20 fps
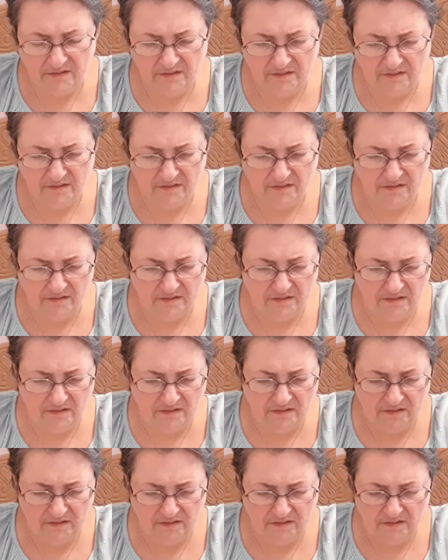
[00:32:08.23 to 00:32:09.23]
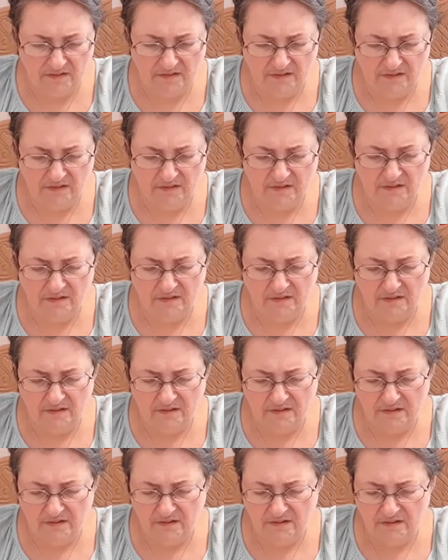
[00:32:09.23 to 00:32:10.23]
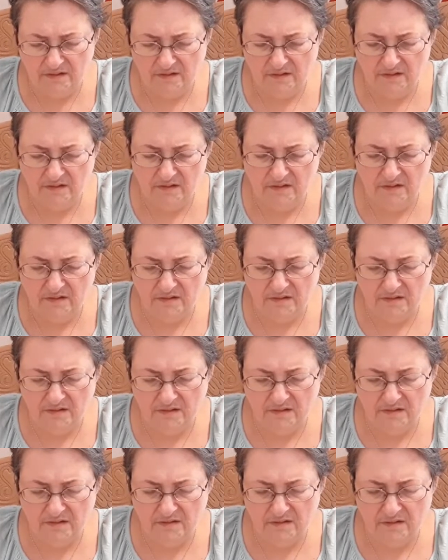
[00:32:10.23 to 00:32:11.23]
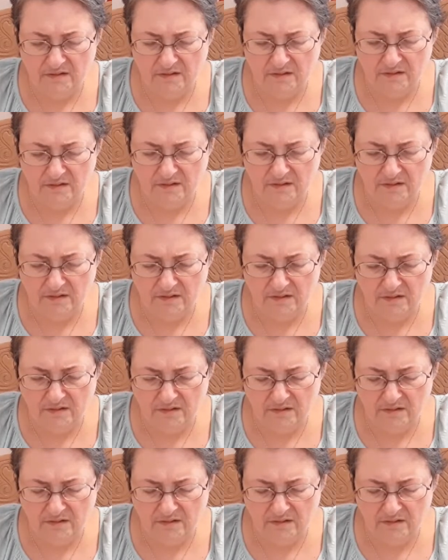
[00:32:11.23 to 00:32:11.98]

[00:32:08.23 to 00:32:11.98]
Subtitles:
(silence)